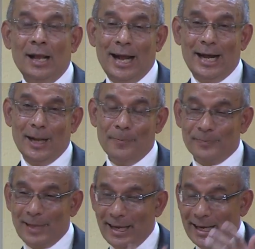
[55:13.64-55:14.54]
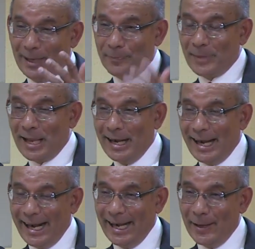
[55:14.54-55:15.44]

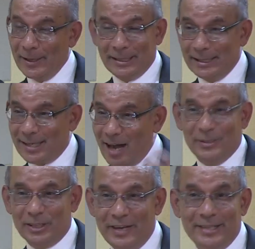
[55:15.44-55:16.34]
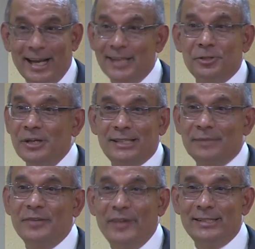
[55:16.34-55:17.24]
The government of India is doing
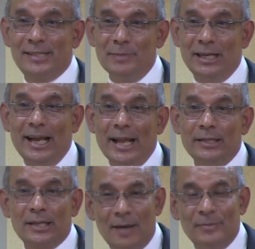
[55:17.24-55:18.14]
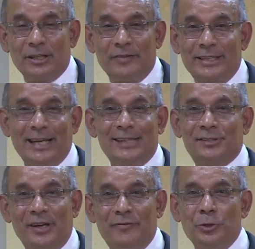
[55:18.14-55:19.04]
something very similar. The government of India
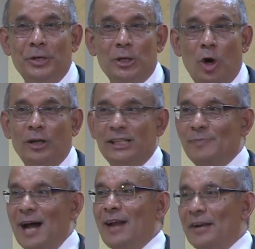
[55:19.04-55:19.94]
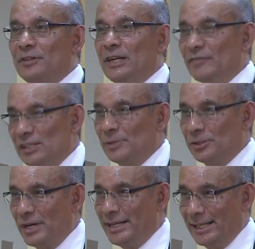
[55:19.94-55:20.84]
is reviewing all its bilateral investment
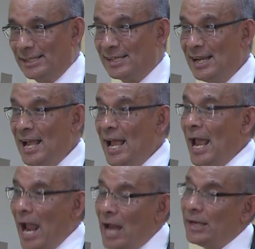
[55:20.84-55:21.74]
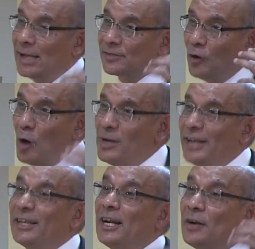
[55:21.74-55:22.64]
treaties and has
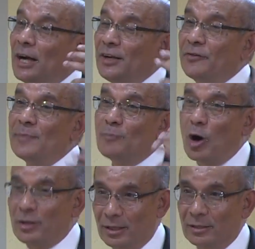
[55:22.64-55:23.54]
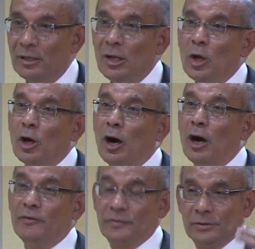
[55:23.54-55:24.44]
formulated a different model
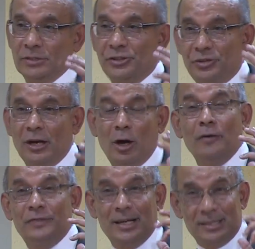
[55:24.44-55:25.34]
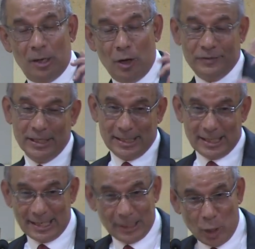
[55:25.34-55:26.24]
of
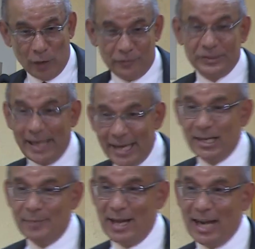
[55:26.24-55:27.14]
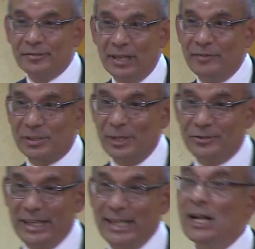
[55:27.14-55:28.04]
the Indian bilateral investment
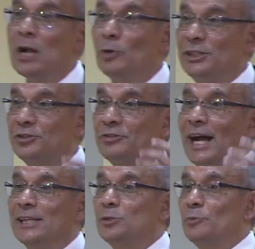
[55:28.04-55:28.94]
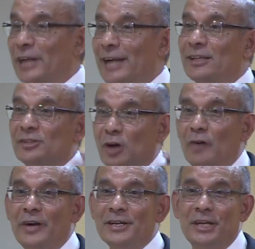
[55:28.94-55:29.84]
treaty, which tries to protect the
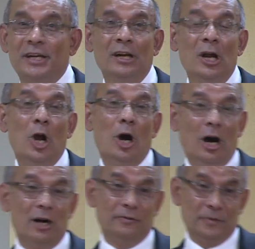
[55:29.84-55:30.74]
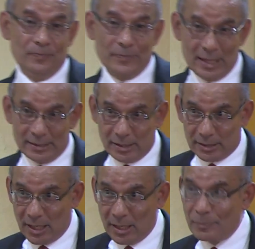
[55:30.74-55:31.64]
sovereignty of
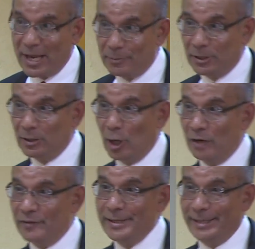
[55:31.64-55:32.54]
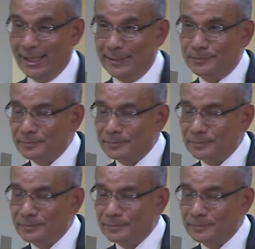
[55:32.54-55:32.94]
the people of India.